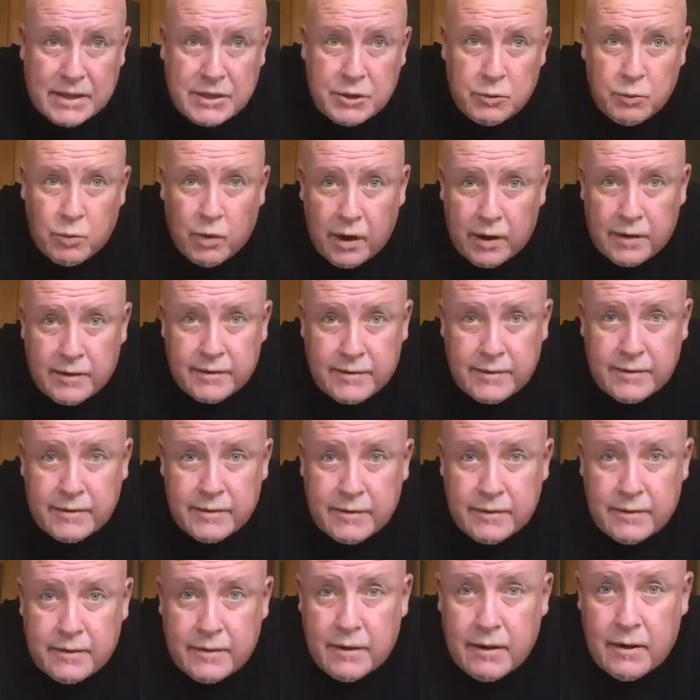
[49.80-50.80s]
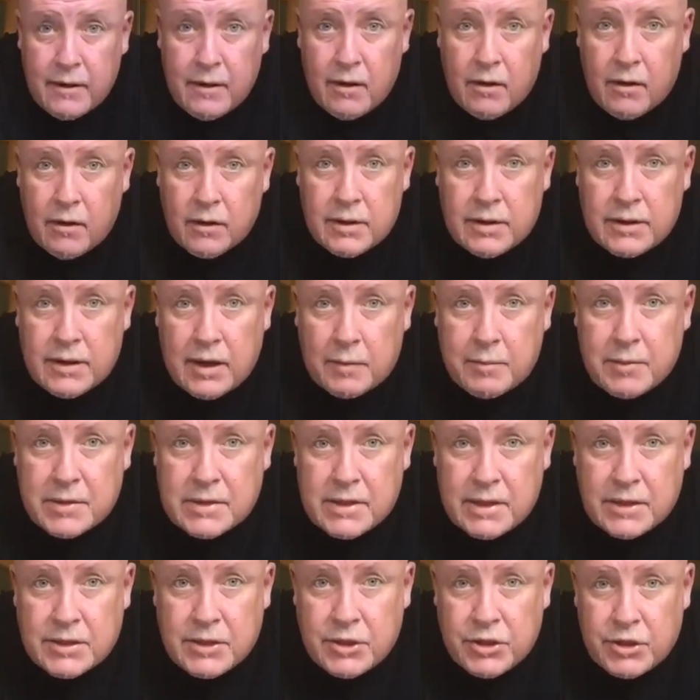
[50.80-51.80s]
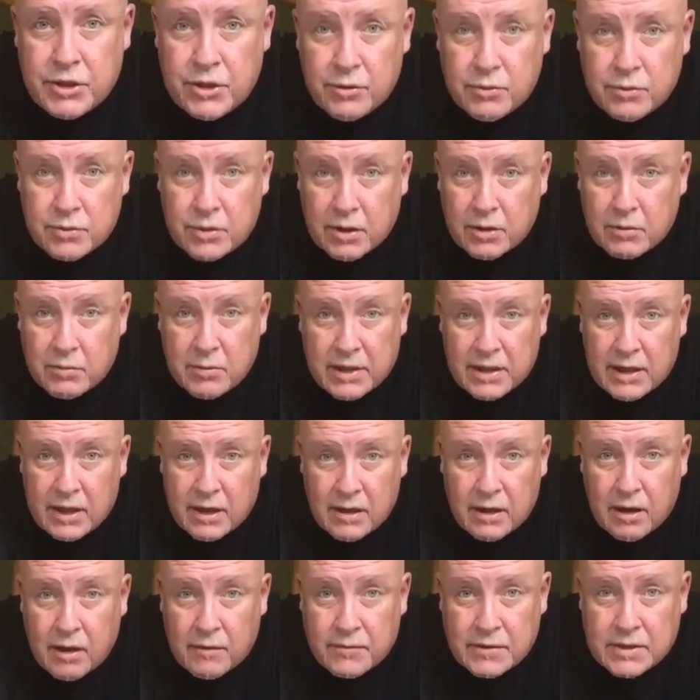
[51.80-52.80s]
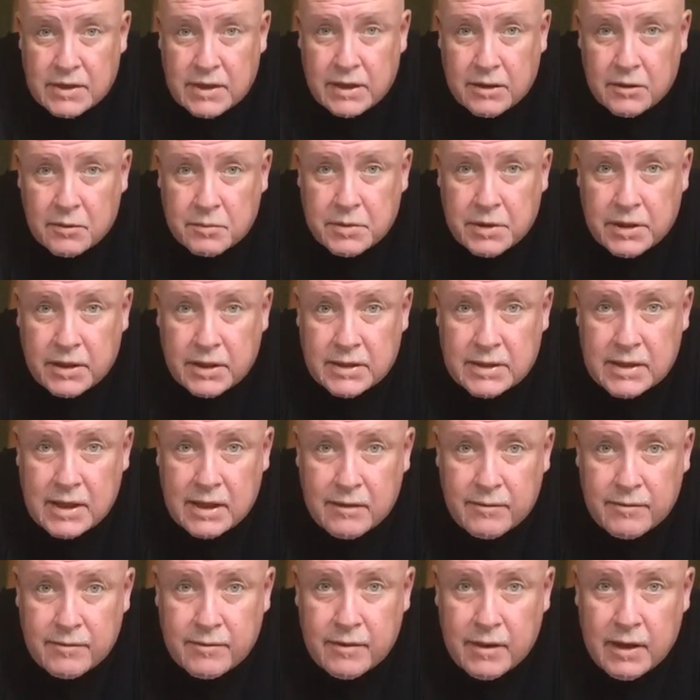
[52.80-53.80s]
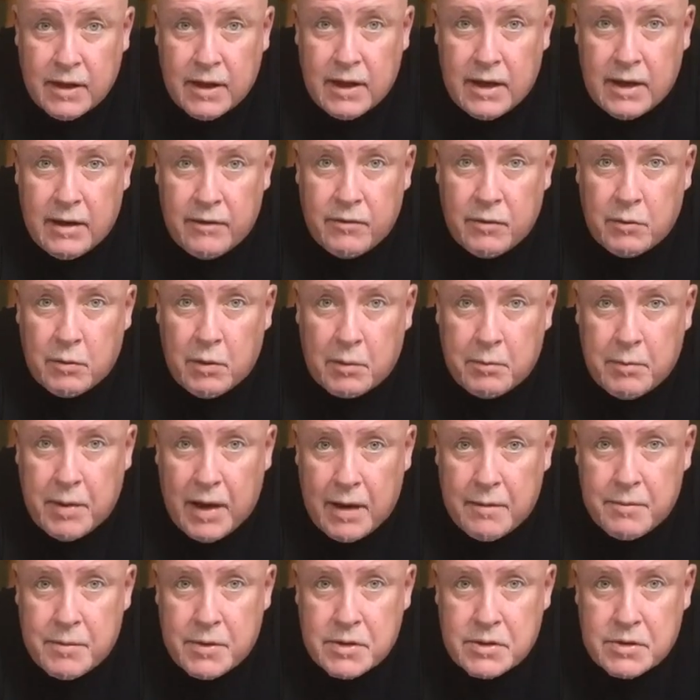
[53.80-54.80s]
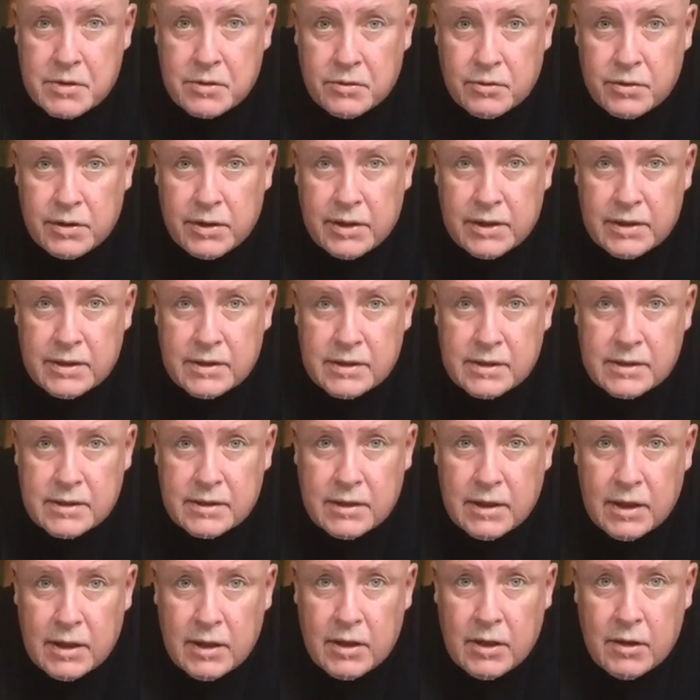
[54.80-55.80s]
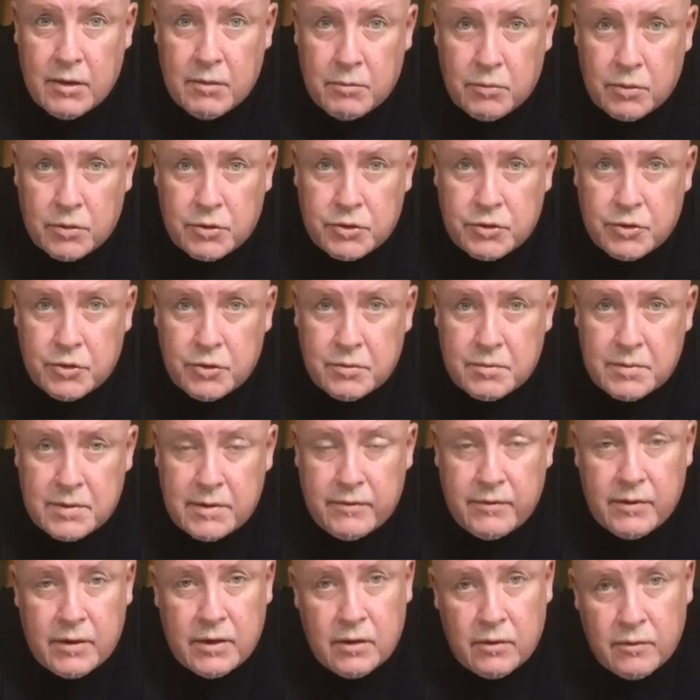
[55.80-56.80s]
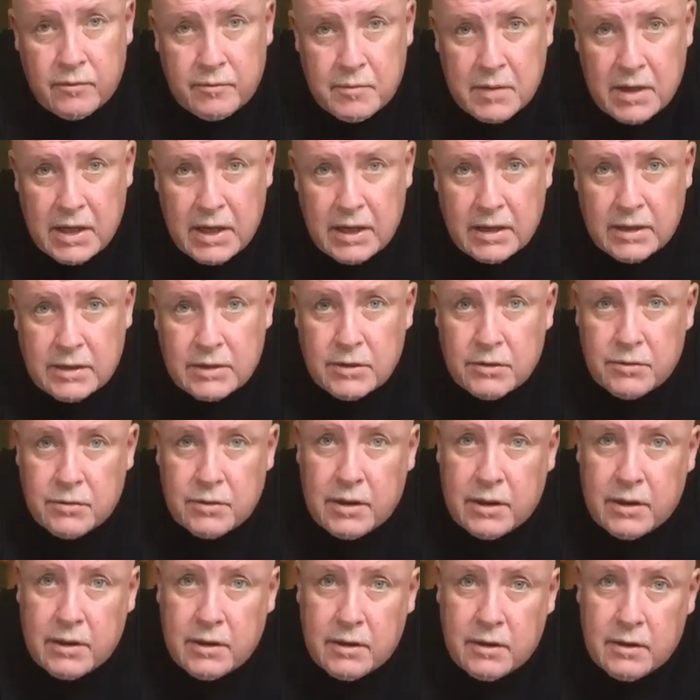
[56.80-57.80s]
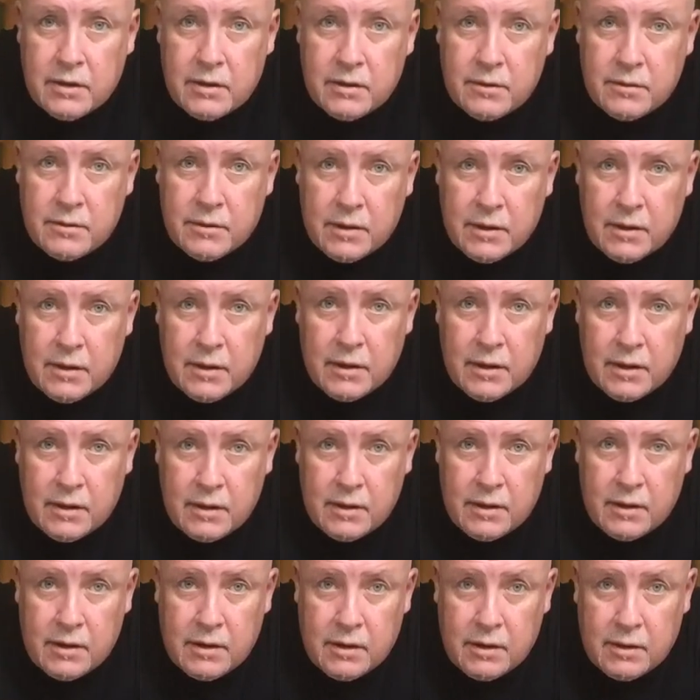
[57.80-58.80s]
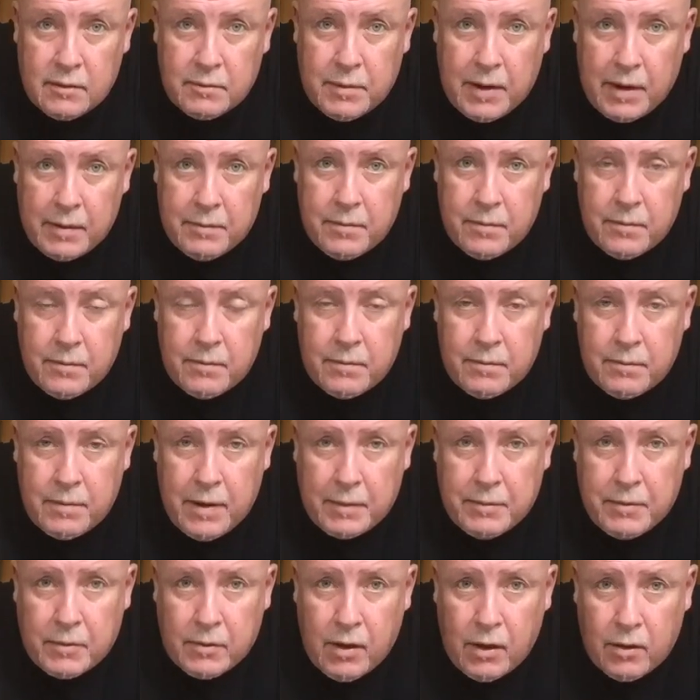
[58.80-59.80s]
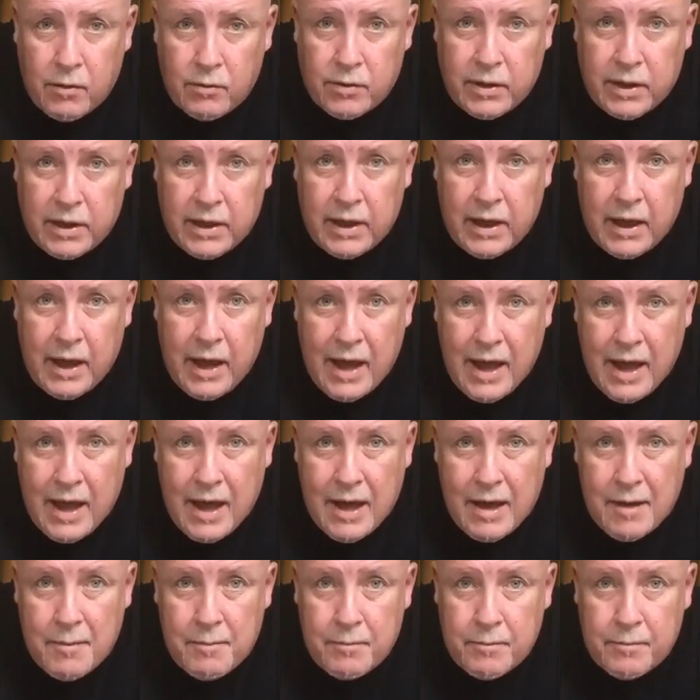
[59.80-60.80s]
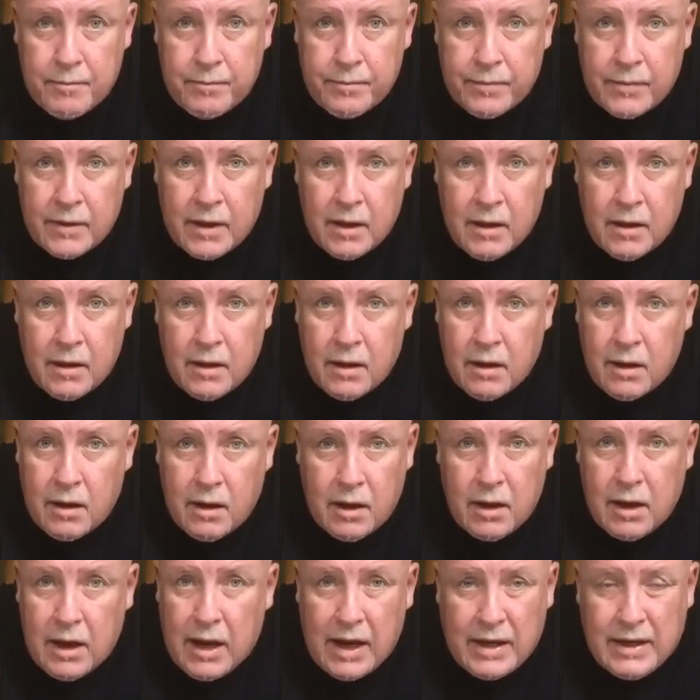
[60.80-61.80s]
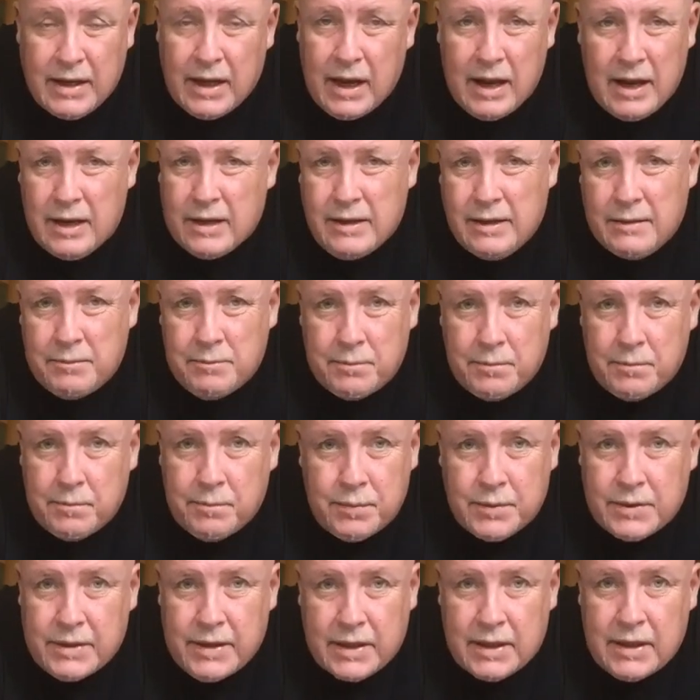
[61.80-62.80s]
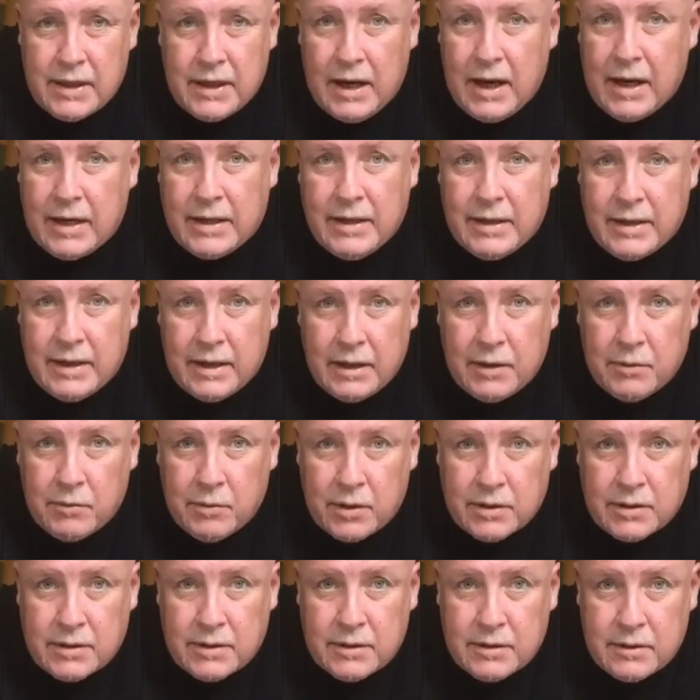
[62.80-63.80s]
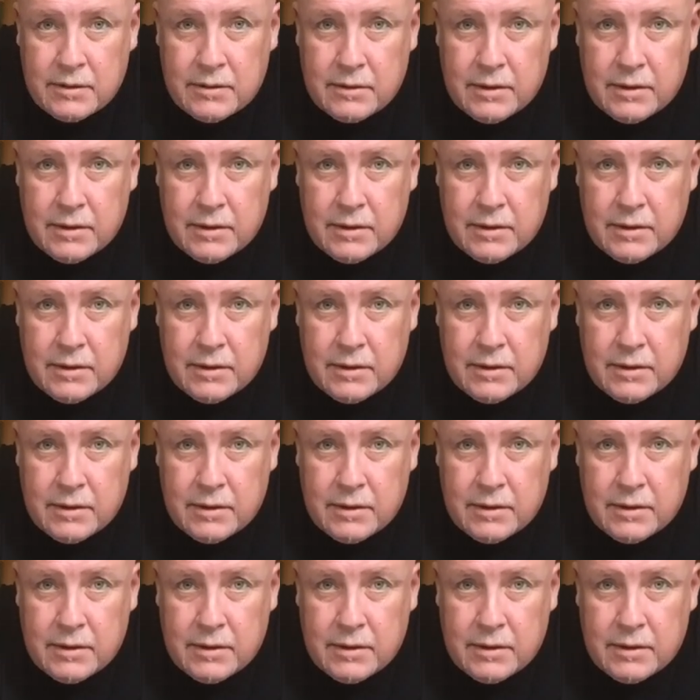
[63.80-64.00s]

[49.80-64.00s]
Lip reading: that you want, or the toppings that you choose, are completely obviously up to yourself. If you want peppers, onions, mushrooms, if you love meat, do the pepperoni, ham, any particular anything you want,